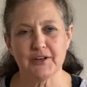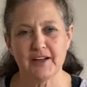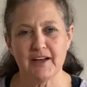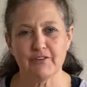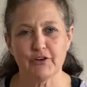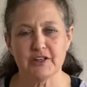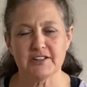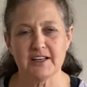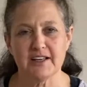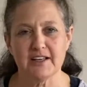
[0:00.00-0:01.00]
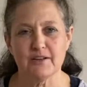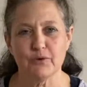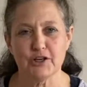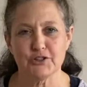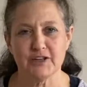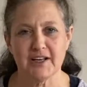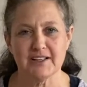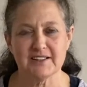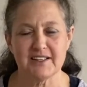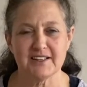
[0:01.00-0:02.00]
Have a great day. Wash your
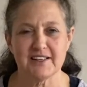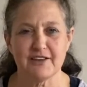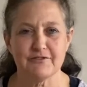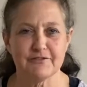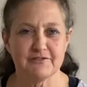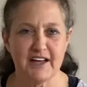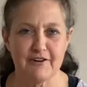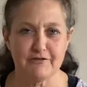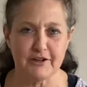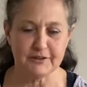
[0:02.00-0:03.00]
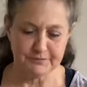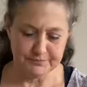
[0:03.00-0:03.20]
hands. Stay safe. Have fun.